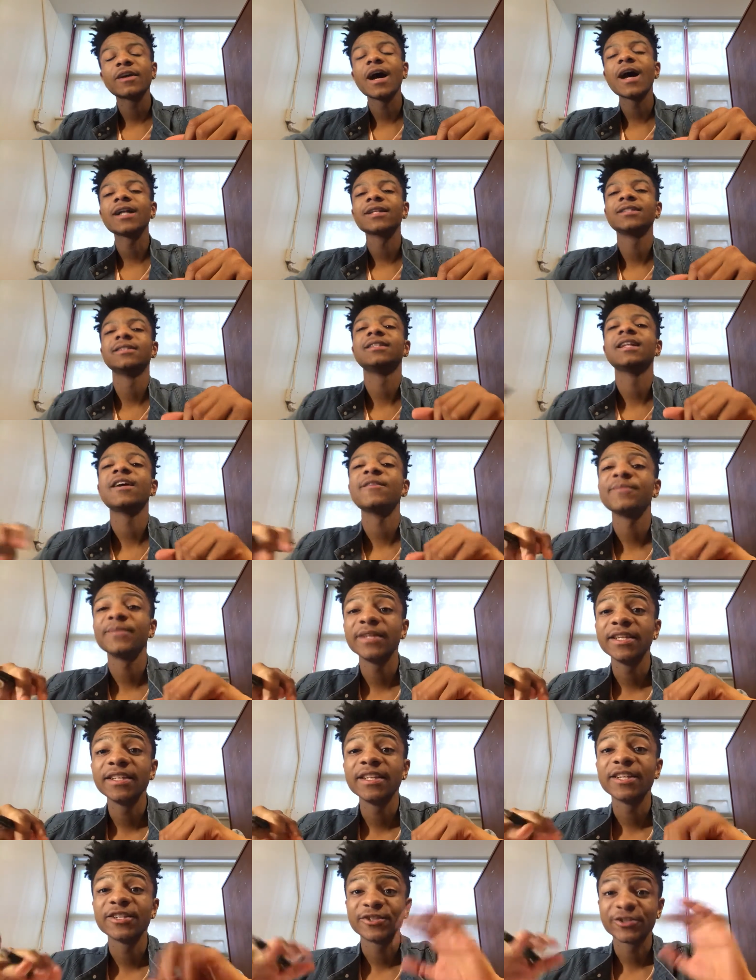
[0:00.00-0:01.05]
God does not
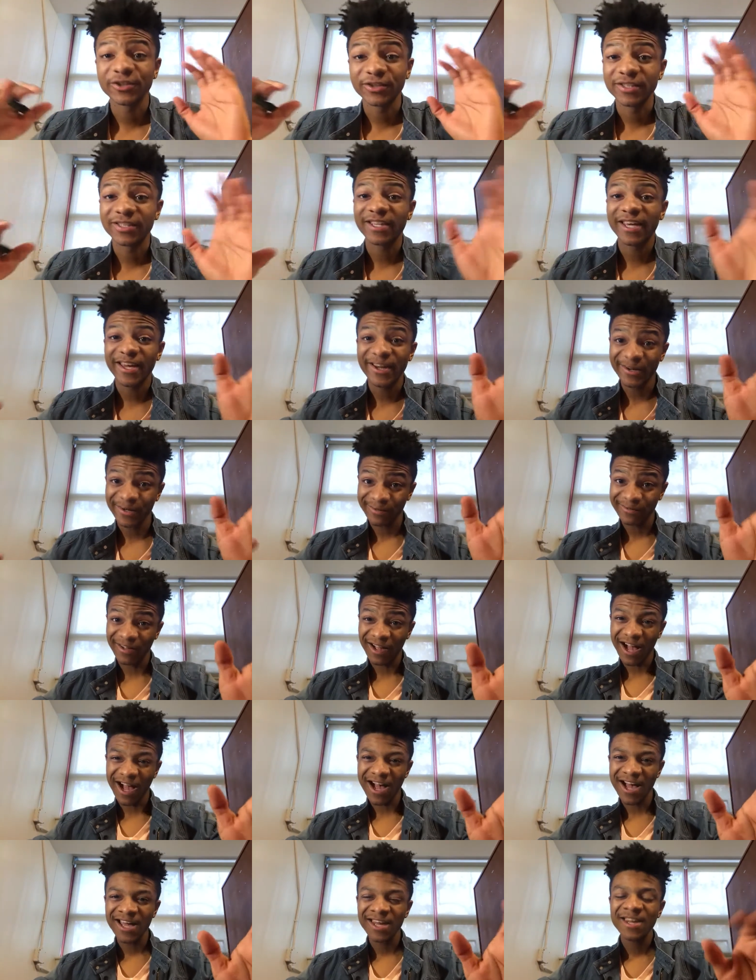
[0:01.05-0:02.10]
mean that you're scared of
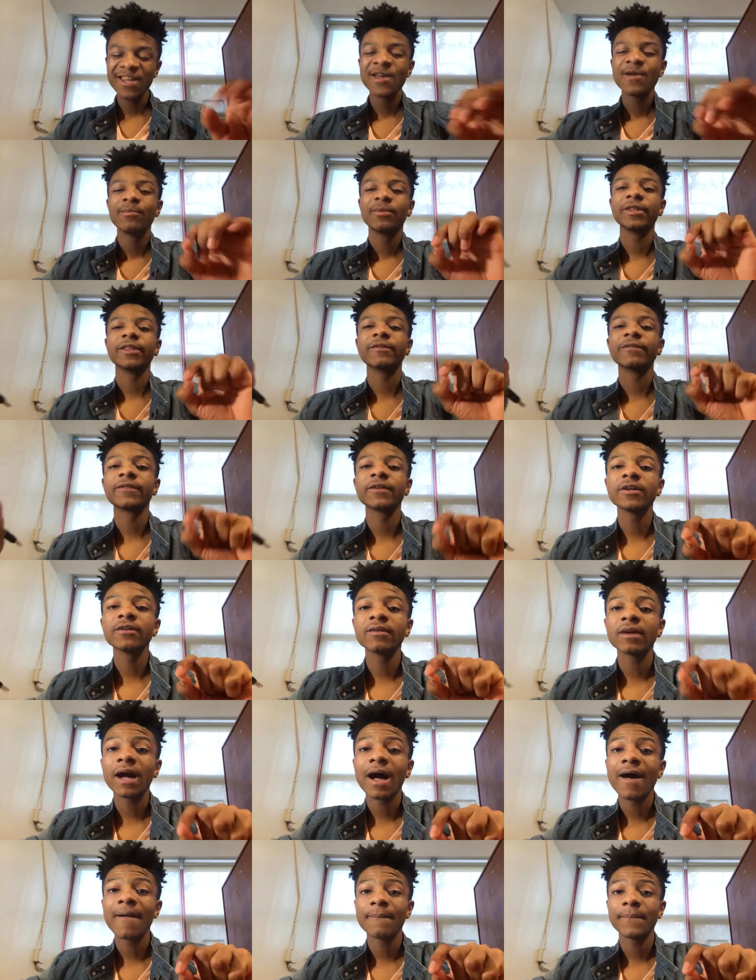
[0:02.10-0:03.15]
God, but the fear of
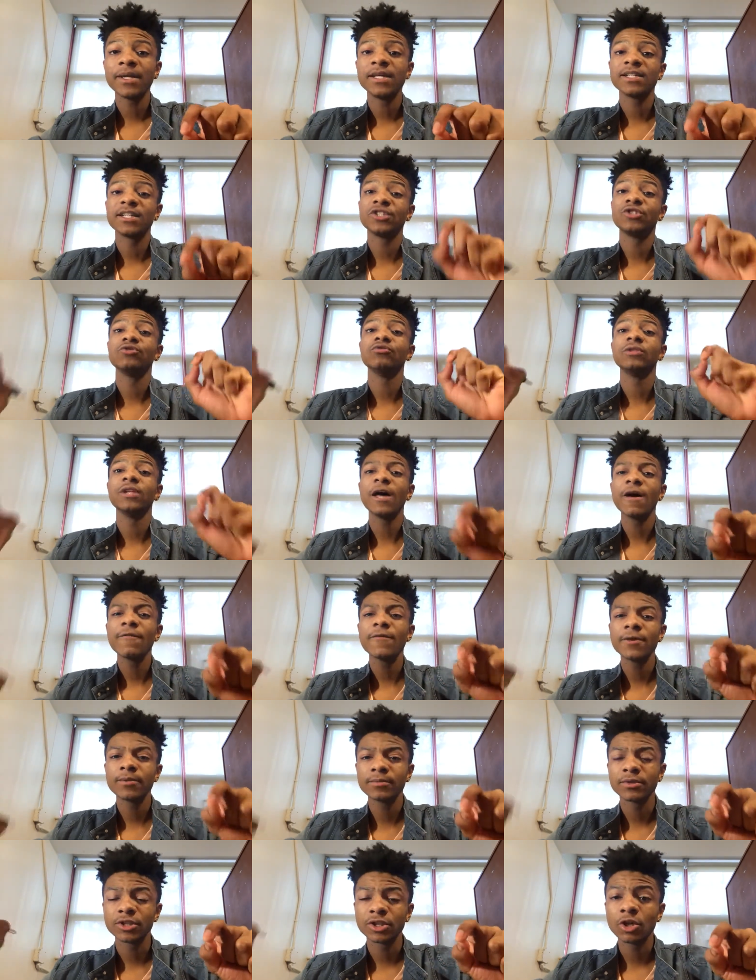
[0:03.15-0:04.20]
God means that you love
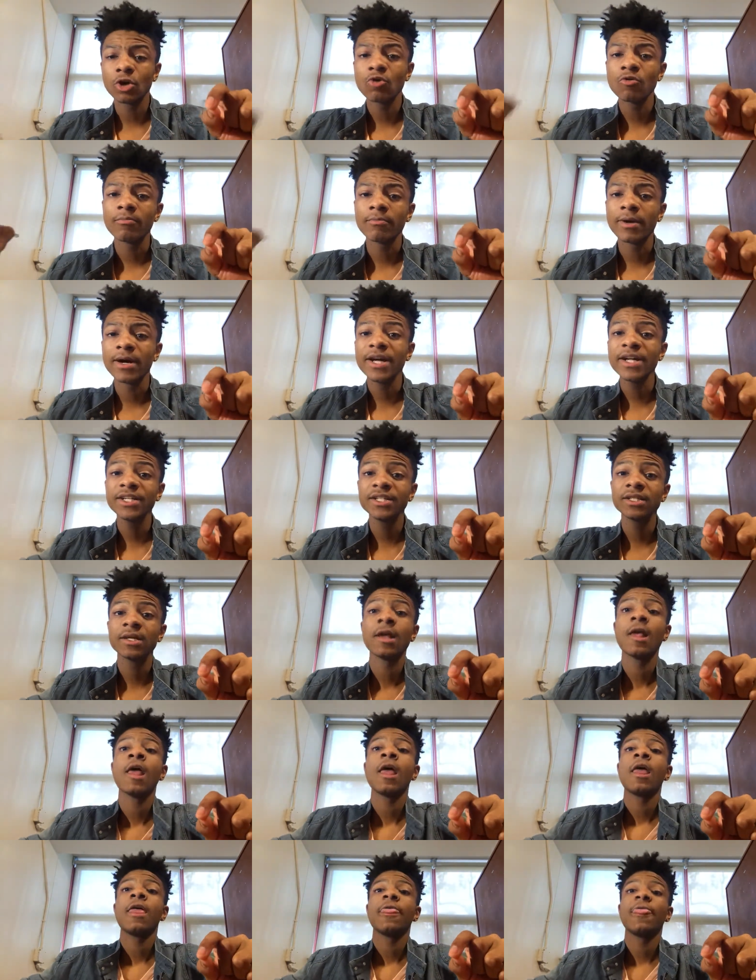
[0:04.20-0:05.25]
him so much
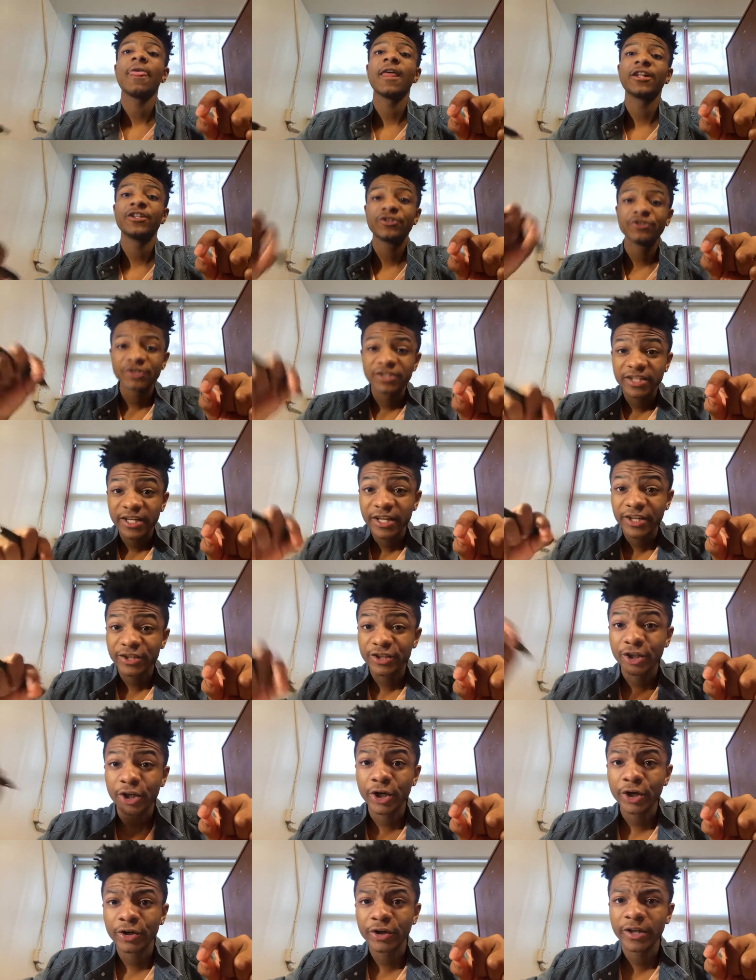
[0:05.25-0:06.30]
that you're scared
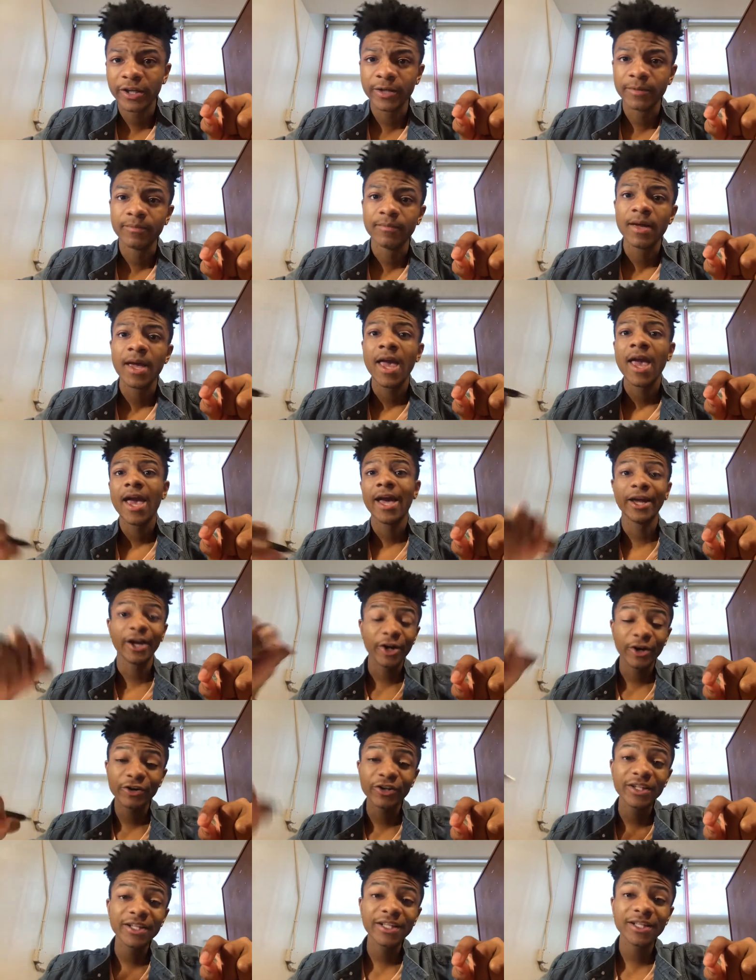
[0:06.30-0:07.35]
to hurt him. And
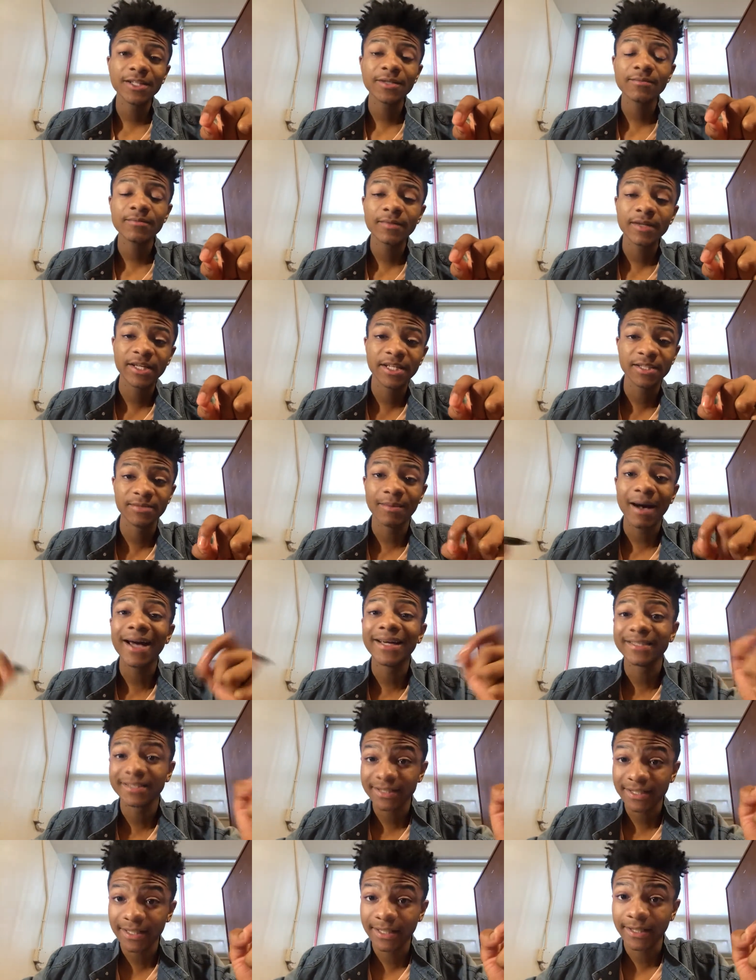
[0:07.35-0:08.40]
hurting him is by
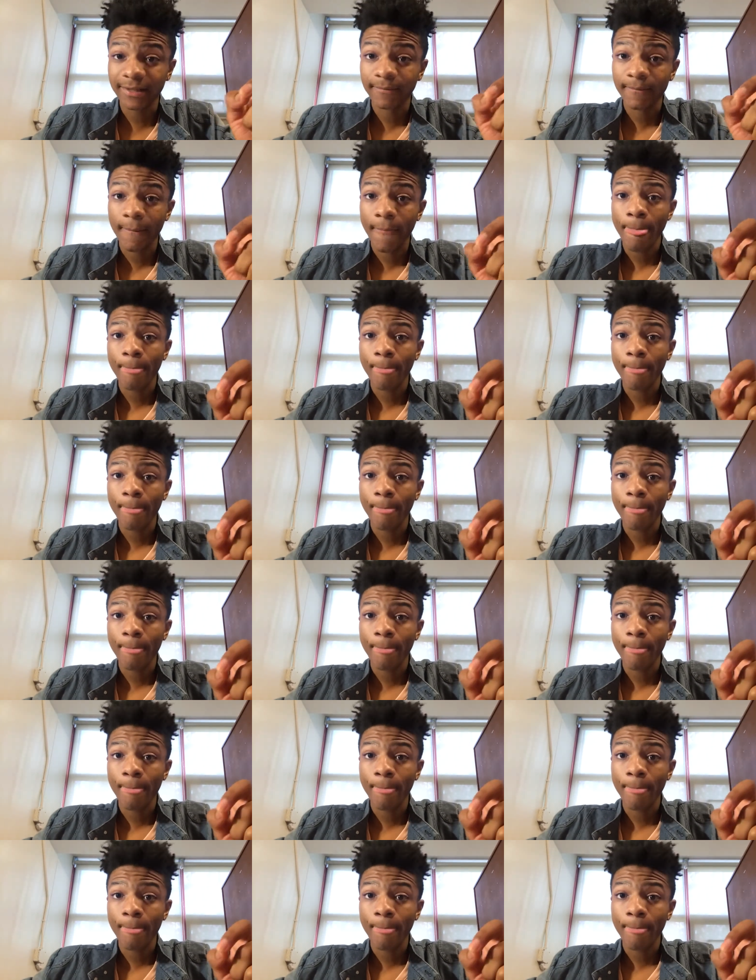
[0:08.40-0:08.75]
sinning.